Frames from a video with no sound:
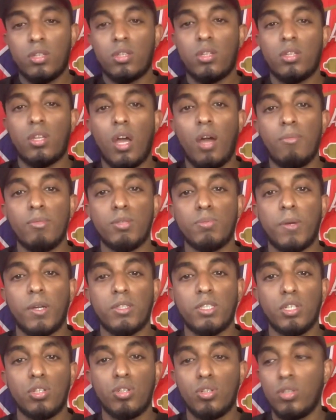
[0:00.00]
Thomas
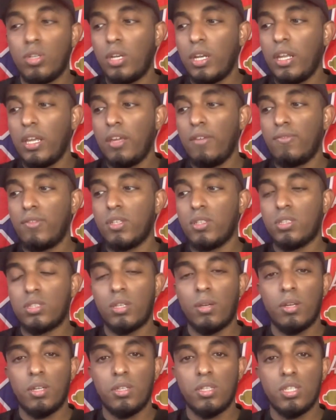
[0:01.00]
Partey could leave this
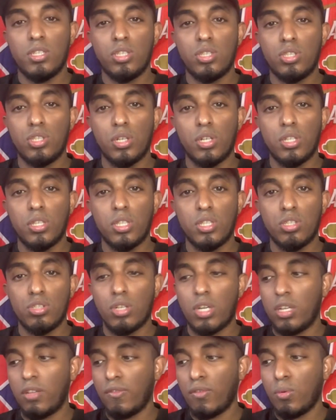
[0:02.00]
uh, this during this
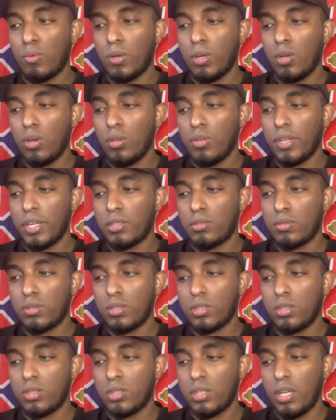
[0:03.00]
transfer window. That's what
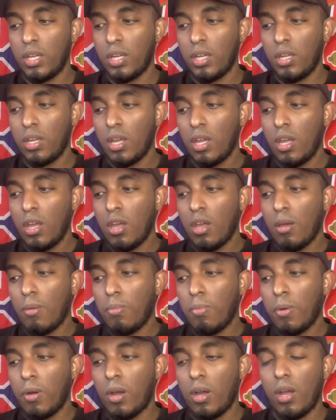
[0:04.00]
they're saying,
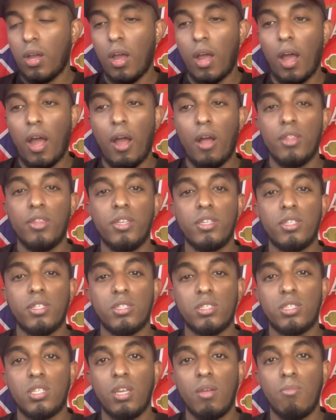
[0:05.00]
but I'll need to
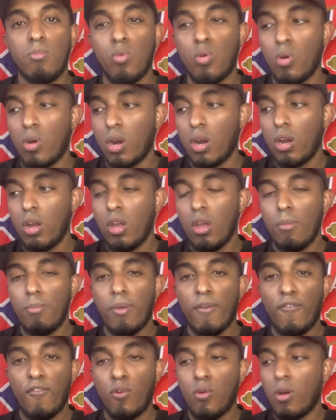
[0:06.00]
see more
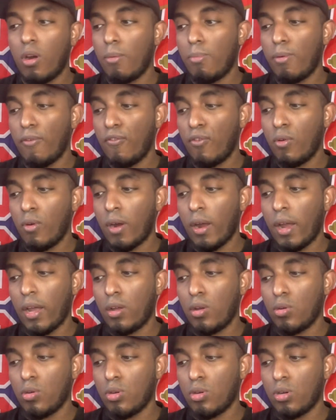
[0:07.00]
before before I
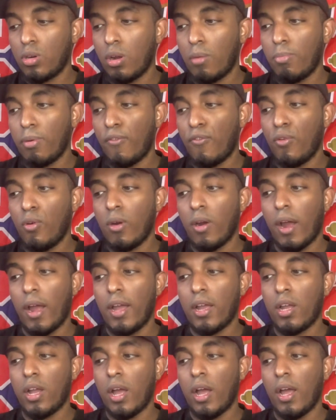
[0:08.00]
go before
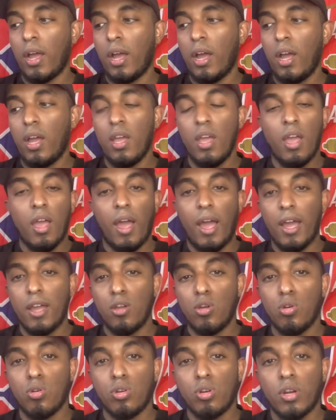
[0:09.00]
I uh, I
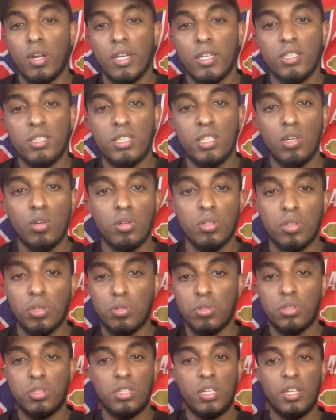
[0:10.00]
go crazy or,
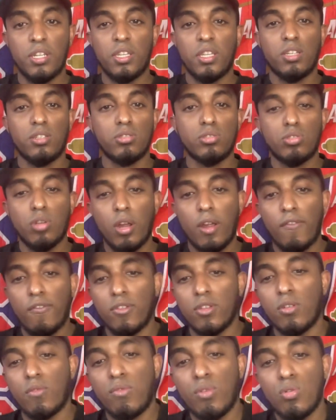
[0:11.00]
or see anything. I'm sorry for
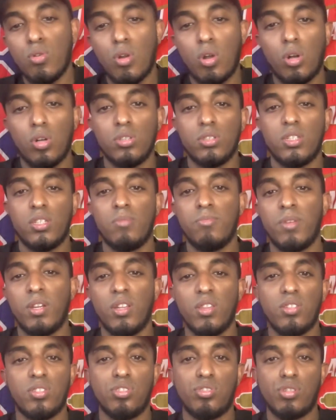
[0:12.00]
the phone calls in the middle
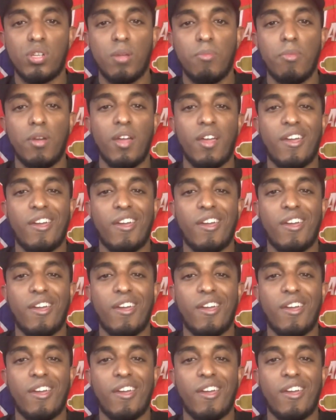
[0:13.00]
of the stream.